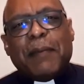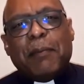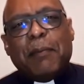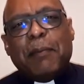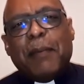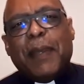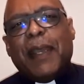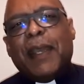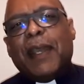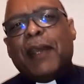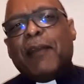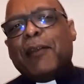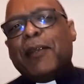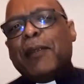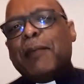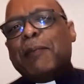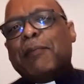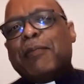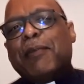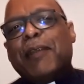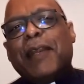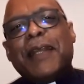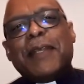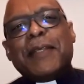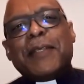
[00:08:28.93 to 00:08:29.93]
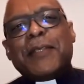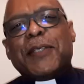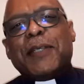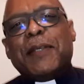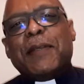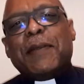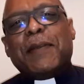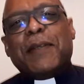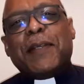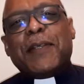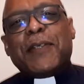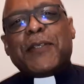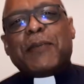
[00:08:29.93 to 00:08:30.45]
Mary brings
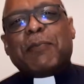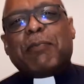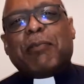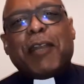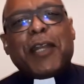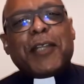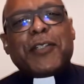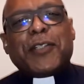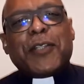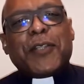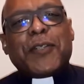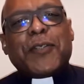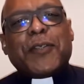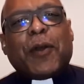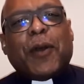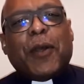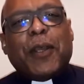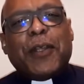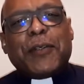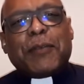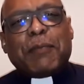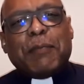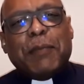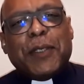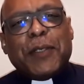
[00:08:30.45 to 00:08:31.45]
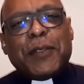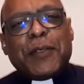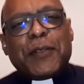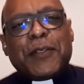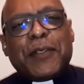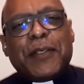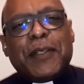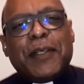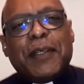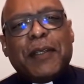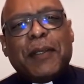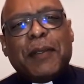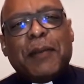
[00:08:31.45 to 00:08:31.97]
in this precious
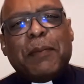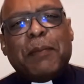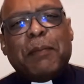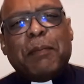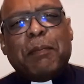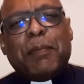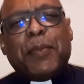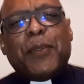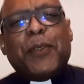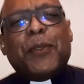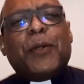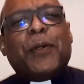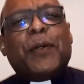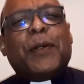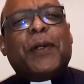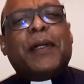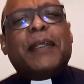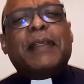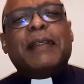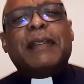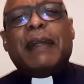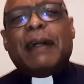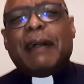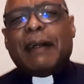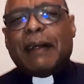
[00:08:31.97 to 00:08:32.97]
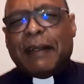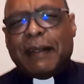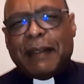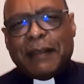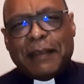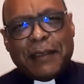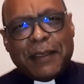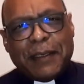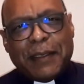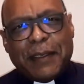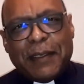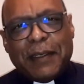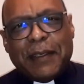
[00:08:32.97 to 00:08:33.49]
ointment, pure
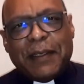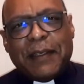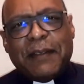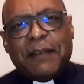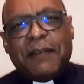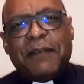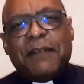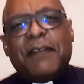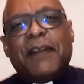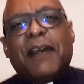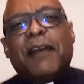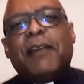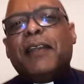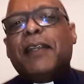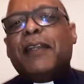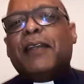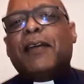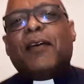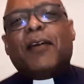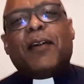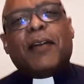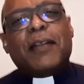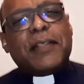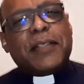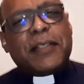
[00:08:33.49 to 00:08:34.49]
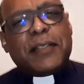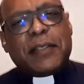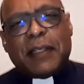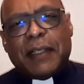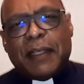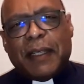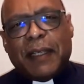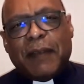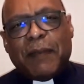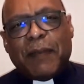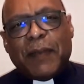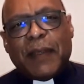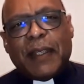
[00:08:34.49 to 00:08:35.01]
nard, very
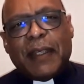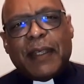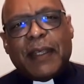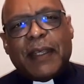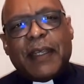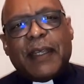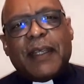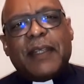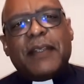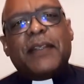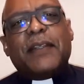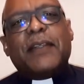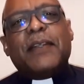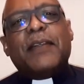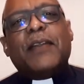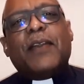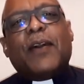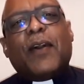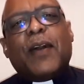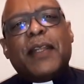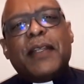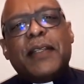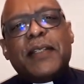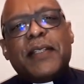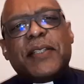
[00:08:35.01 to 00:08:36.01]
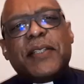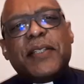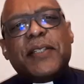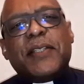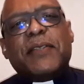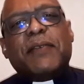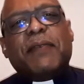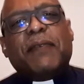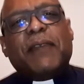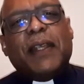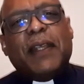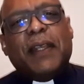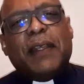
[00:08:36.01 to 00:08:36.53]
costly, and anoints
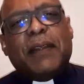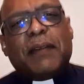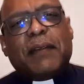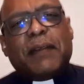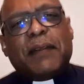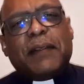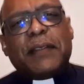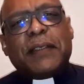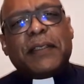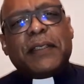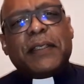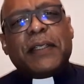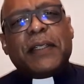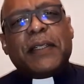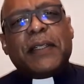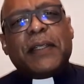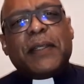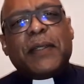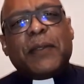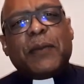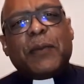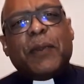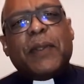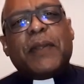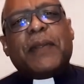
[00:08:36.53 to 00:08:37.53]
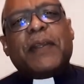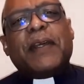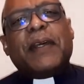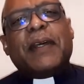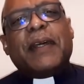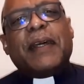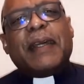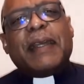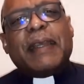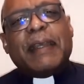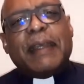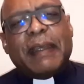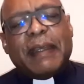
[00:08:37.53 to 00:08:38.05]
his feet with
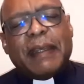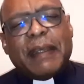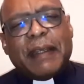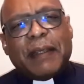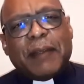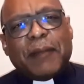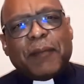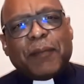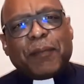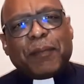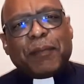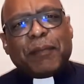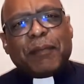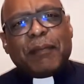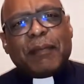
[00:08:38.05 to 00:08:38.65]
her hair.